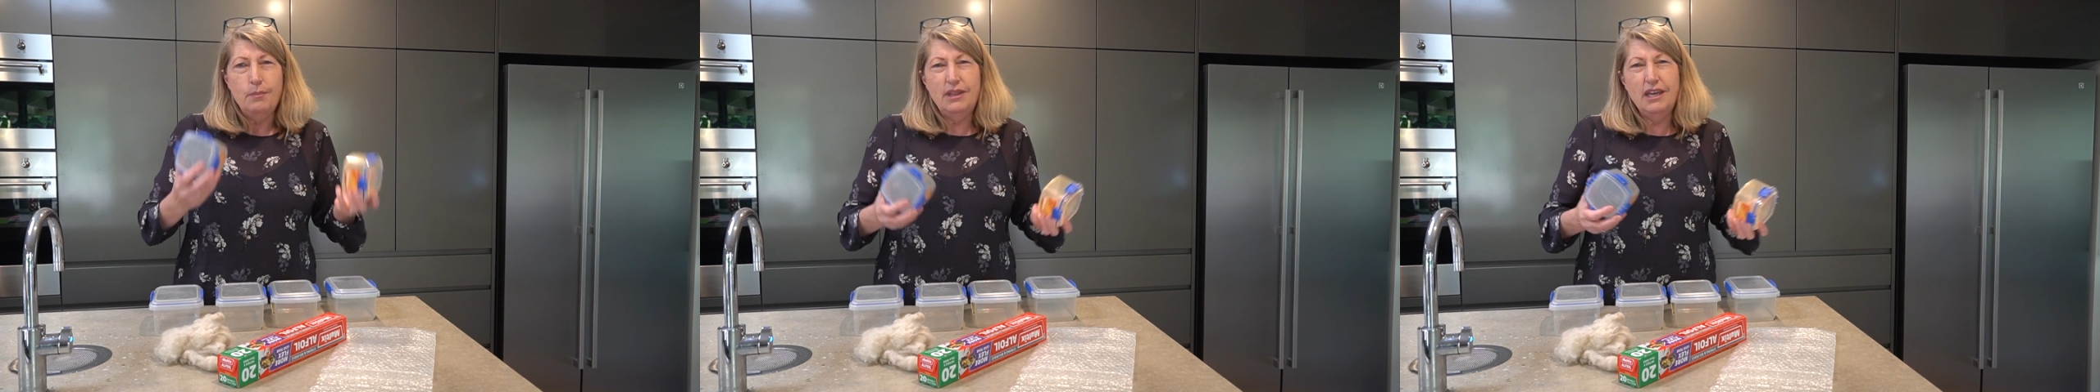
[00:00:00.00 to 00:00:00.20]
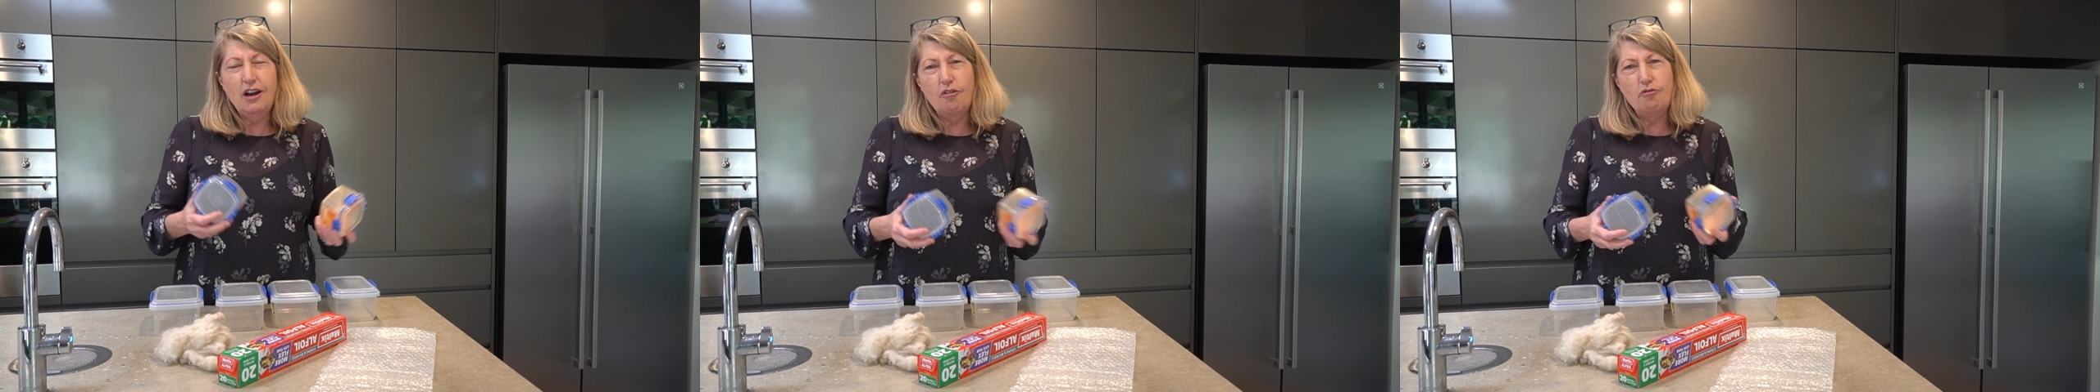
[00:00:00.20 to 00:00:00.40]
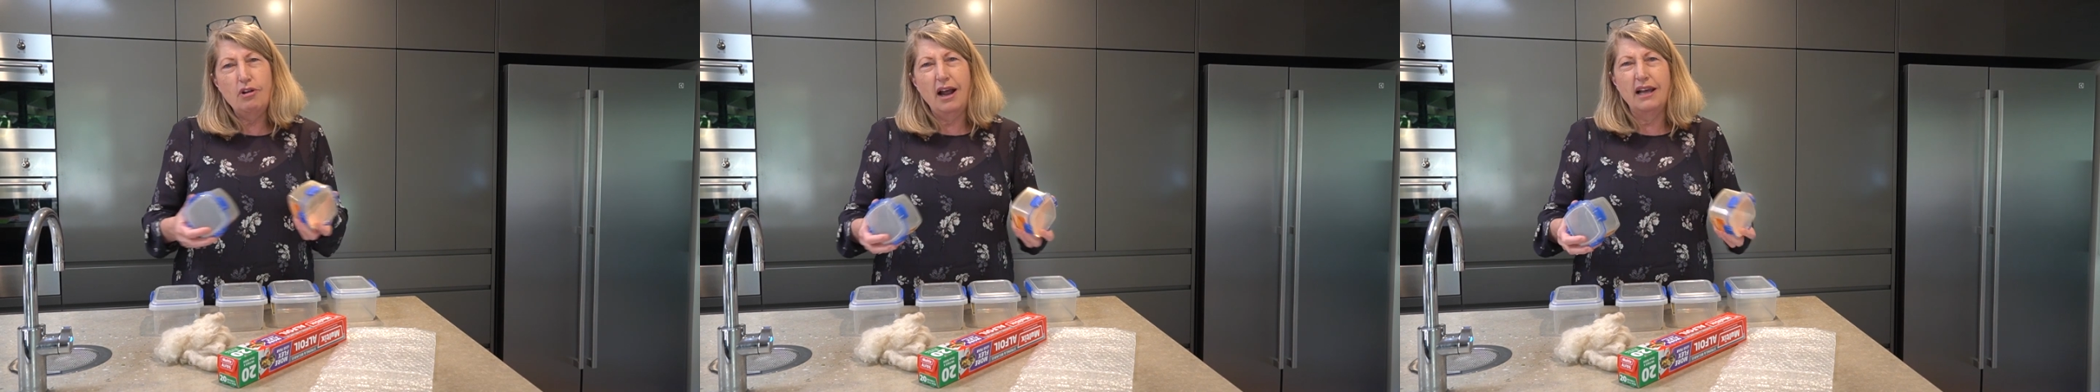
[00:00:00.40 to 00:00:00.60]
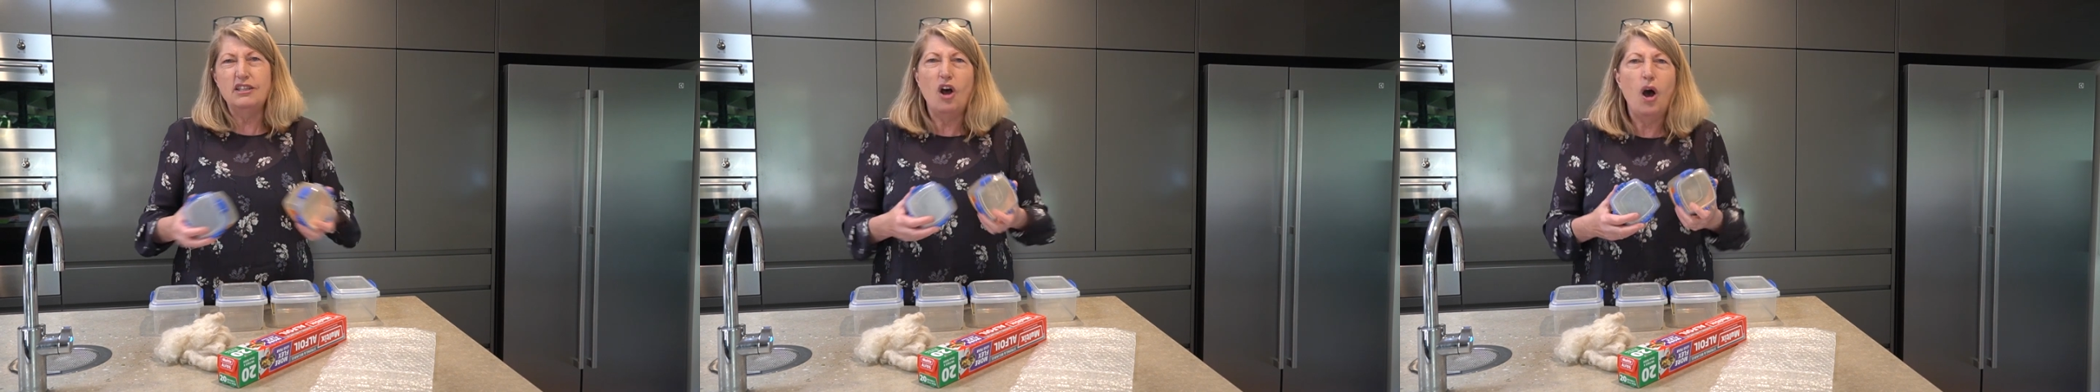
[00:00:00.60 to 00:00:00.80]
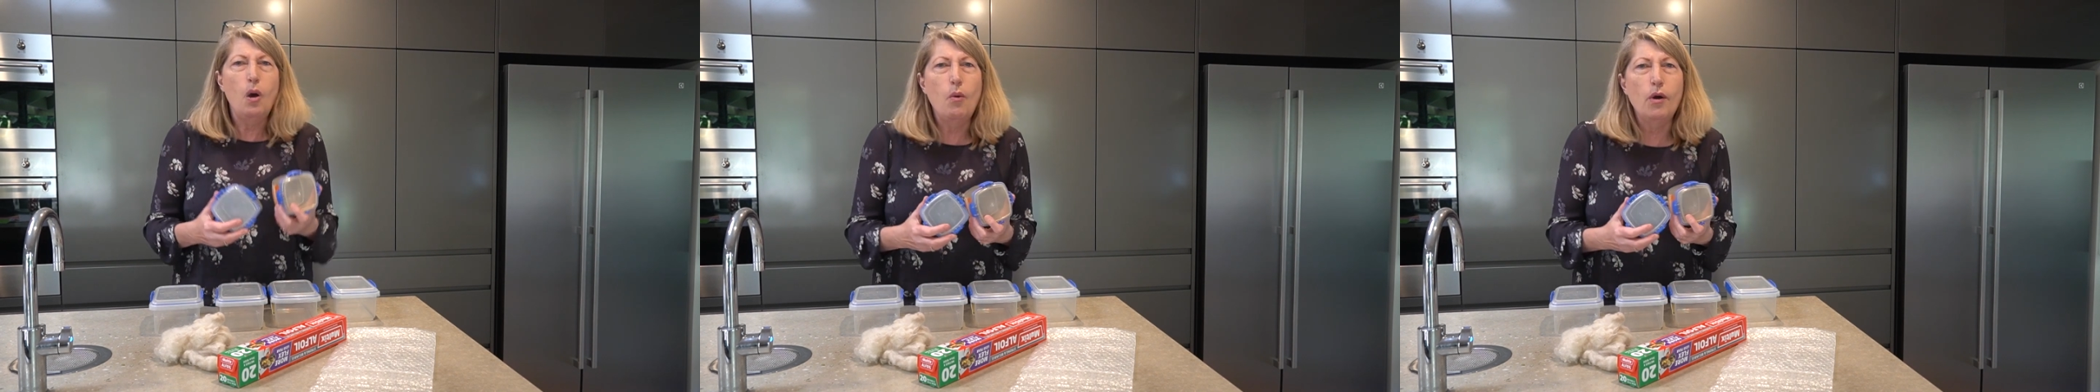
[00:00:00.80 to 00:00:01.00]
but then I realized
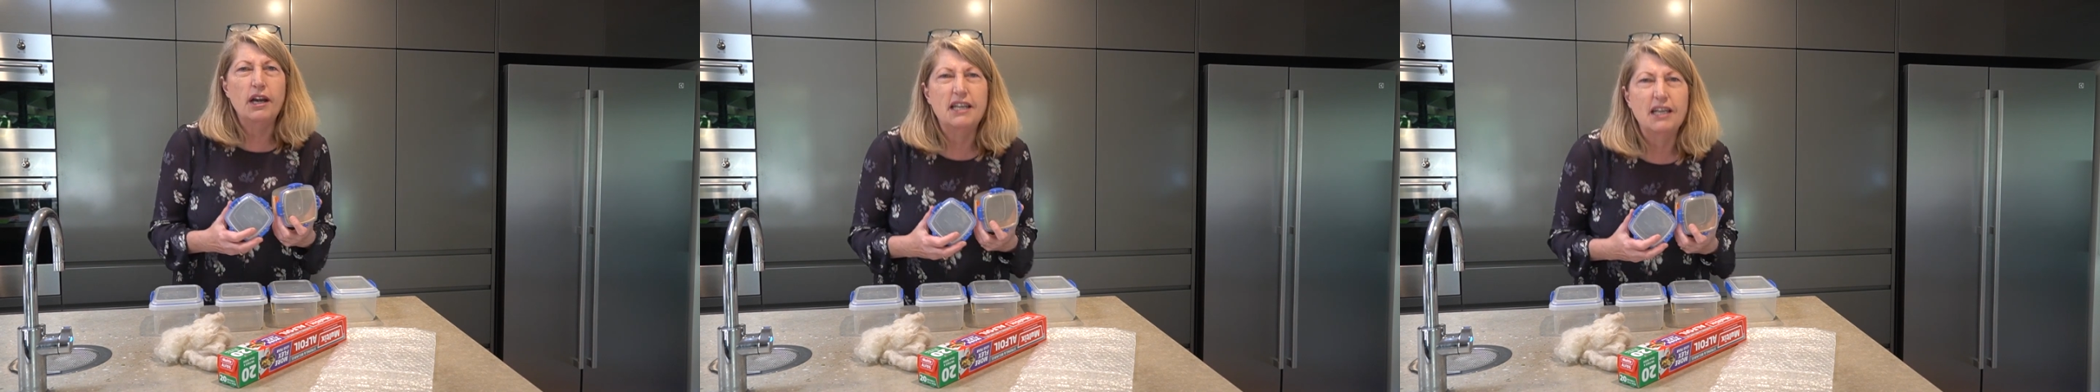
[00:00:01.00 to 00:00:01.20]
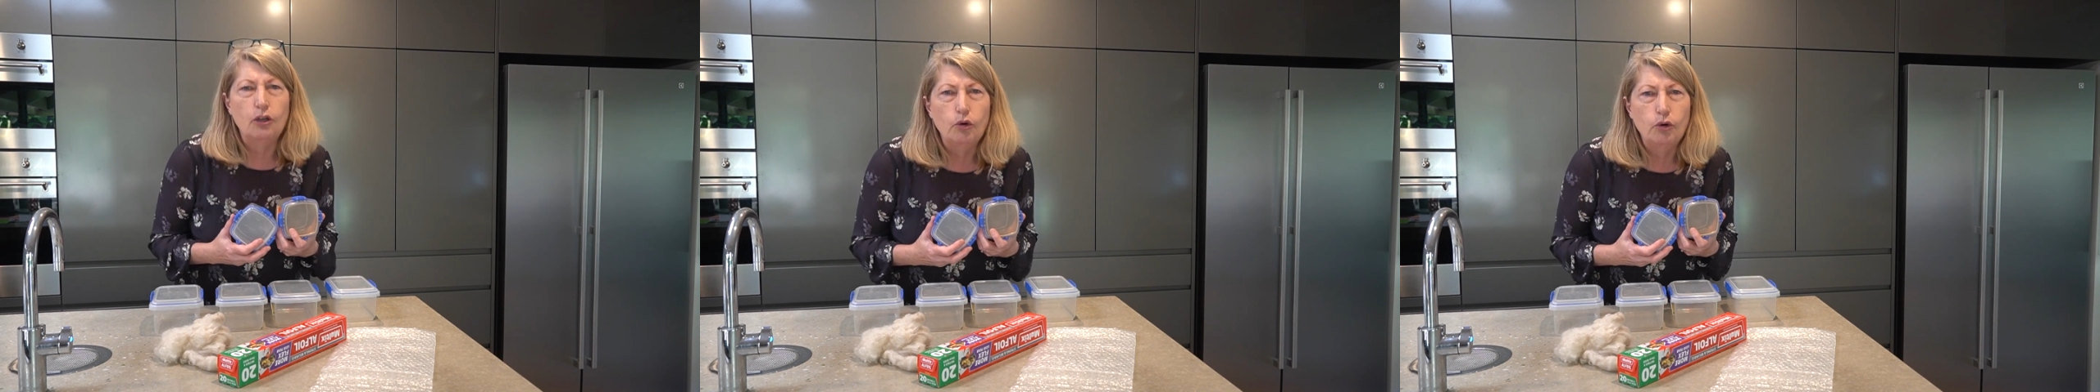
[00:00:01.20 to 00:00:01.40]
I wanted to